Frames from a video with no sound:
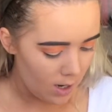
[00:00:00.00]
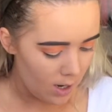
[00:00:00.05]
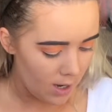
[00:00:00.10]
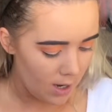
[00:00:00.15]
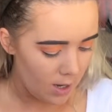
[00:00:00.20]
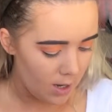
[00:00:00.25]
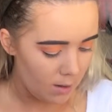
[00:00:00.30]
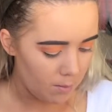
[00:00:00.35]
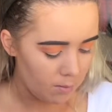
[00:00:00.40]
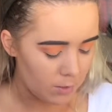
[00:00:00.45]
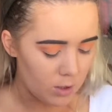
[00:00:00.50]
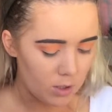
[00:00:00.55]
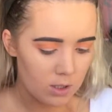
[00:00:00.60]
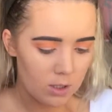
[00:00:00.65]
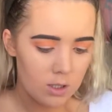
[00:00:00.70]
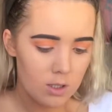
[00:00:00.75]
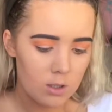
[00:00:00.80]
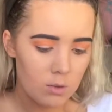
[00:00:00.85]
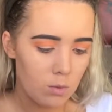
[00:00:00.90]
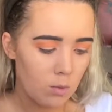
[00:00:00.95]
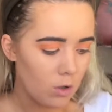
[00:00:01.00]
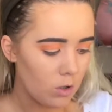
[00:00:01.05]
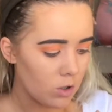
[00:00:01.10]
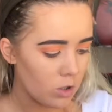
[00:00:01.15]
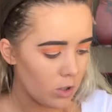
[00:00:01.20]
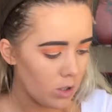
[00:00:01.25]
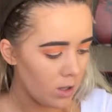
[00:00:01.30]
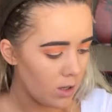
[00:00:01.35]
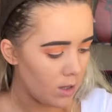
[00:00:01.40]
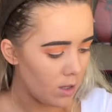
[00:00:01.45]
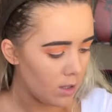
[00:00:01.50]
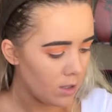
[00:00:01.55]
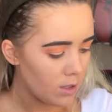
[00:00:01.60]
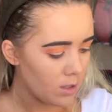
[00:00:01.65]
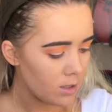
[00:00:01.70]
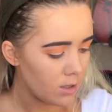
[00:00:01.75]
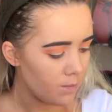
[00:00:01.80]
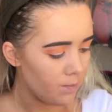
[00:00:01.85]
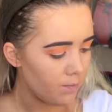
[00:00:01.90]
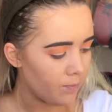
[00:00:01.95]
I'm just going to swatch
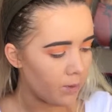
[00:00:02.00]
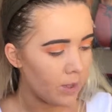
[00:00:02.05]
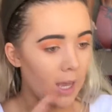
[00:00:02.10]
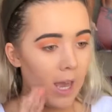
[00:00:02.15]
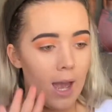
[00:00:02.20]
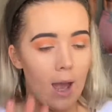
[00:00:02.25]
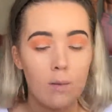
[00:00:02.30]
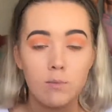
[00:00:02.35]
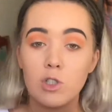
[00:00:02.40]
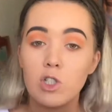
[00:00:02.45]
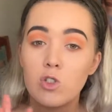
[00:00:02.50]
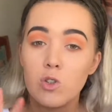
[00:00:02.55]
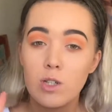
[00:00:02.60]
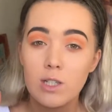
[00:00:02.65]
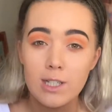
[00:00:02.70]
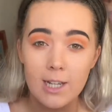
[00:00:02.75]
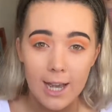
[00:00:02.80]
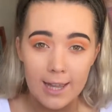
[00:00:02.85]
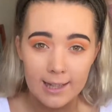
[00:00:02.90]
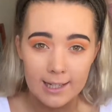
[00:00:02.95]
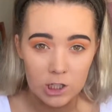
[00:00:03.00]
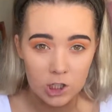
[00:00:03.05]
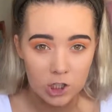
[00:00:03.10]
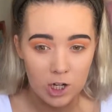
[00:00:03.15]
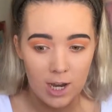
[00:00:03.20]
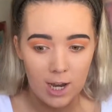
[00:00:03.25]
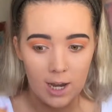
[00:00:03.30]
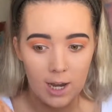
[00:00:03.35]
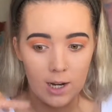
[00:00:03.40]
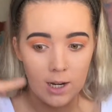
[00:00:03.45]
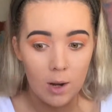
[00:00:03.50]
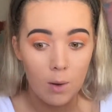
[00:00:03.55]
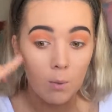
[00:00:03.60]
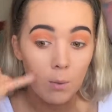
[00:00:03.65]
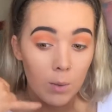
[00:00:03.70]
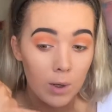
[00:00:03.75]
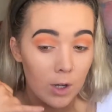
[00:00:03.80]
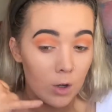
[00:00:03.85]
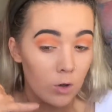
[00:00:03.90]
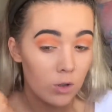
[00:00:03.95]
this. Okay, I'm just going to take the shade
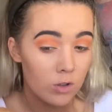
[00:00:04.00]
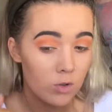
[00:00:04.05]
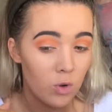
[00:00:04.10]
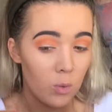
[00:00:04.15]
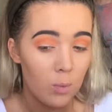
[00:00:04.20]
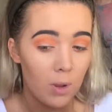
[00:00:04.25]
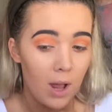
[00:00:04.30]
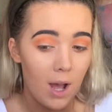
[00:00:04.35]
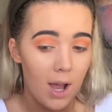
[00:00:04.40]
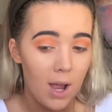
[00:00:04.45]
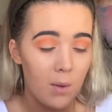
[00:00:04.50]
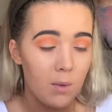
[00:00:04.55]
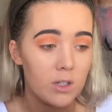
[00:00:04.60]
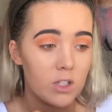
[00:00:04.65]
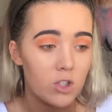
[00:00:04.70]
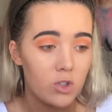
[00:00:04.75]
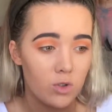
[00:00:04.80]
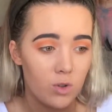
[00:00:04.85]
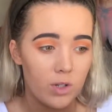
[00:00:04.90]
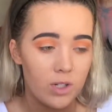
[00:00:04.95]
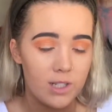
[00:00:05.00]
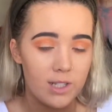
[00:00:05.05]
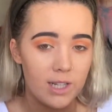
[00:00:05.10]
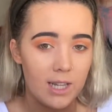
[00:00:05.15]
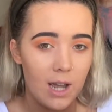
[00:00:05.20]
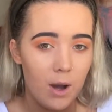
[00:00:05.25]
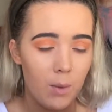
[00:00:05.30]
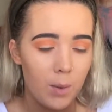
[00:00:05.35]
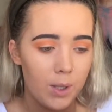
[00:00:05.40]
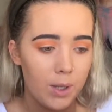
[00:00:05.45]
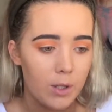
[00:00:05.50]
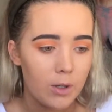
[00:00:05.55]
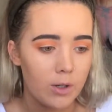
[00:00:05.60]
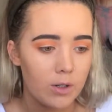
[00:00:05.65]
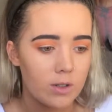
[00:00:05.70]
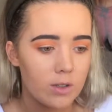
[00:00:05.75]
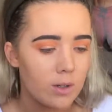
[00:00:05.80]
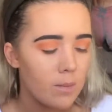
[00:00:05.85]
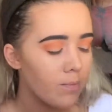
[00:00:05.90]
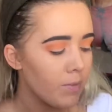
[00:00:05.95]
and we're going to apply it and we're just going to see how it
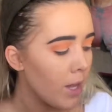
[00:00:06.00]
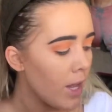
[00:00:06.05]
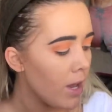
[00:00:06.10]
looks.